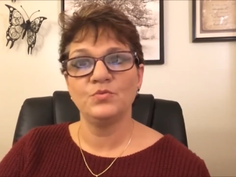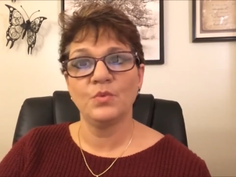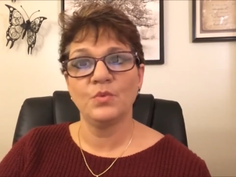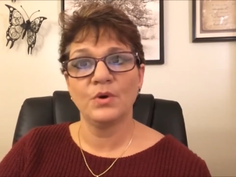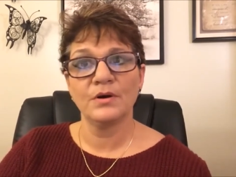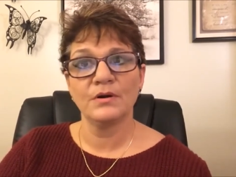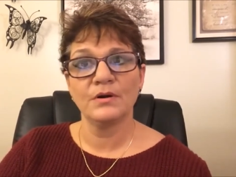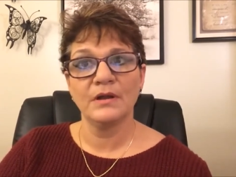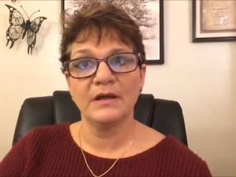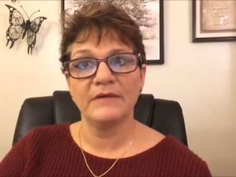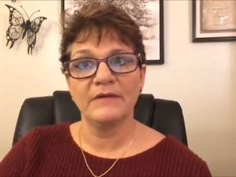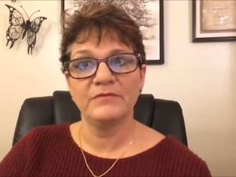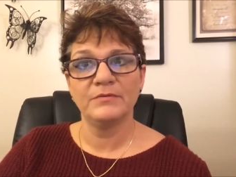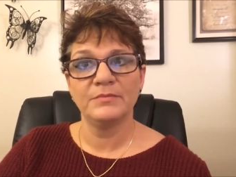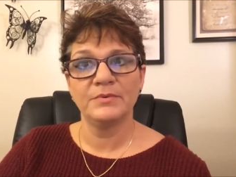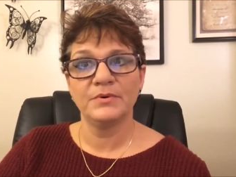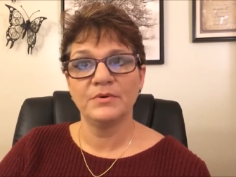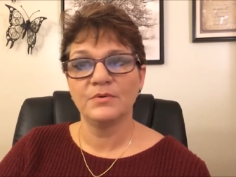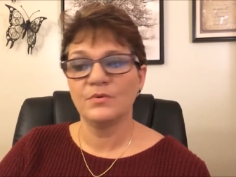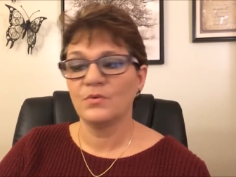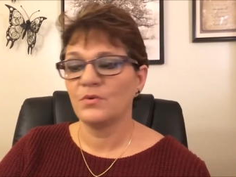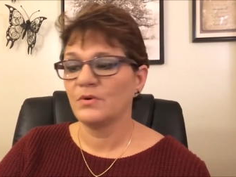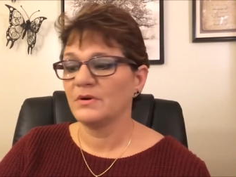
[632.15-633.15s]
weren't
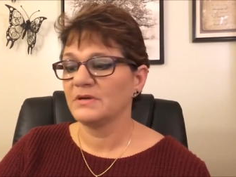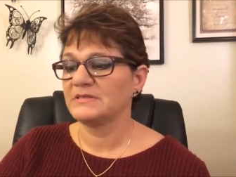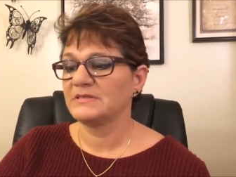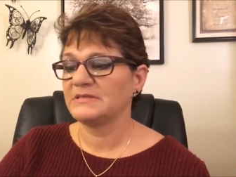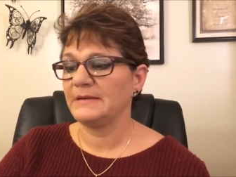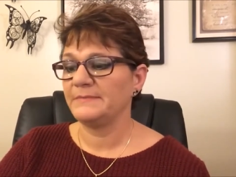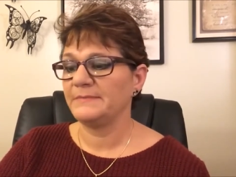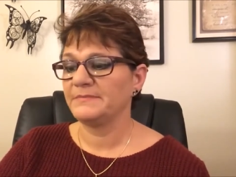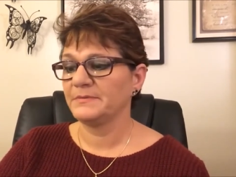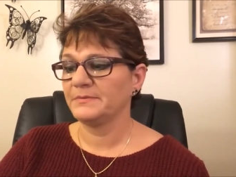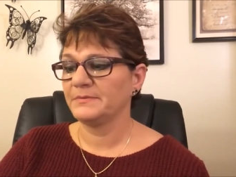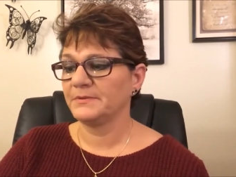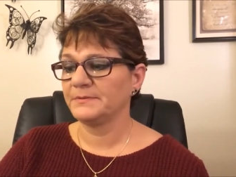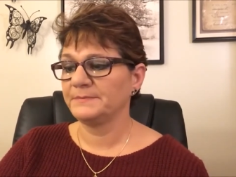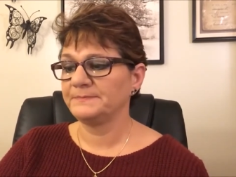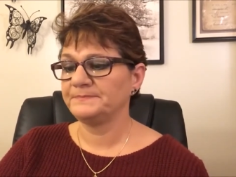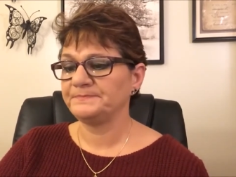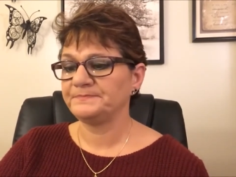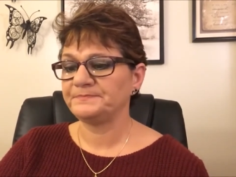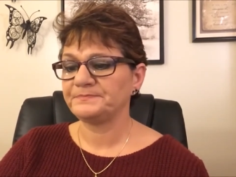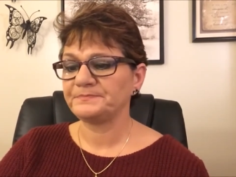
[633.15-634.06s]
lovable or acceptable.